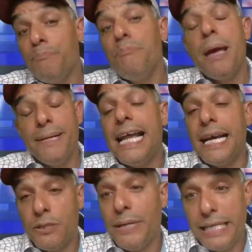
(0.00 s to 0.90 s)
maybe
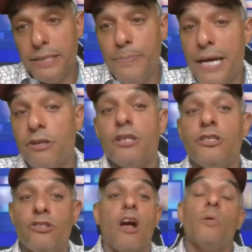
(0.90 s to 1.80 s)
next week is better to
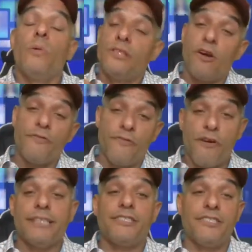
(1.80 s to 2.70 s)
start with our
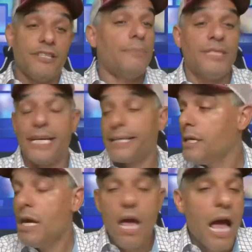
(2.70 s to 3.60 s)
fresh subject.
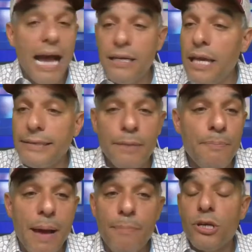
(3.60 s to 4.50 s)
I let the
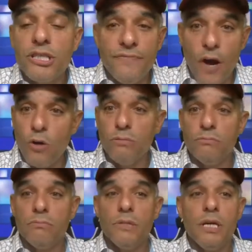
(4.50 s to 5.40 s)
members vote.
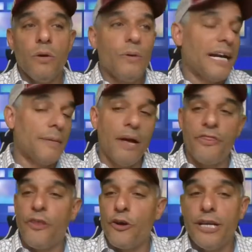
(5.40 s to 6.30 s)
We got
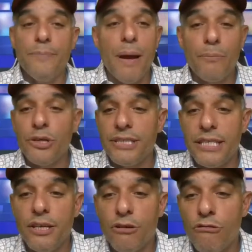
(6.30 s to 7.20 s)
about 30 members
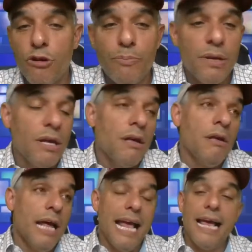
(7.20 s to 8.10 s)
in the group,
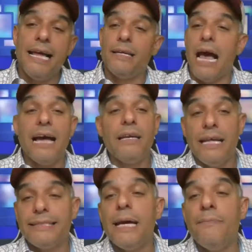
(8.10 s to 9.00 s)
and I
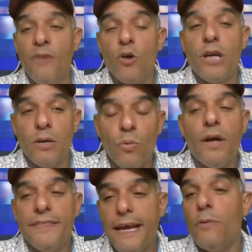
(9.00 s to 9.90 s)
let them vote on
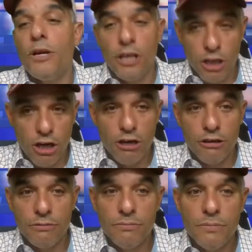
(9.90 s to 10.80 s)
what they want to learn